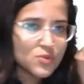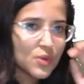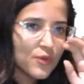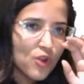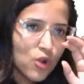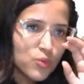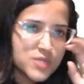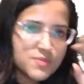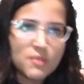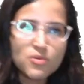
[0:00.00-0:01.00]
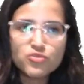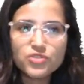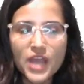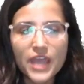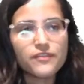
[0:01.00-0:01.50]
will always be able to
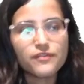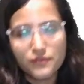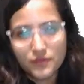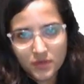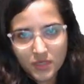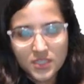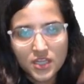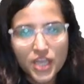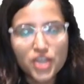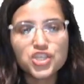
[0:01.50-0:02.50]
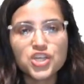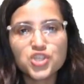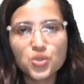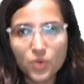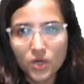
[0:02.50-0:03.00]
thrive in a
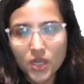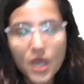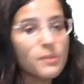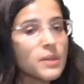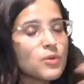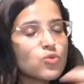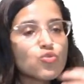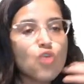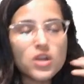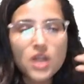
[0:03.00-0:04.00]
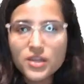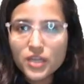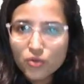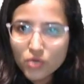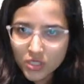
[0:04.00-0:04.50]
changing world. People who do not
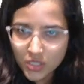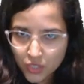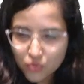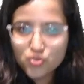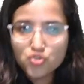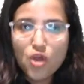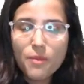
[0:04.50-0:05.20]
continue learning, who stop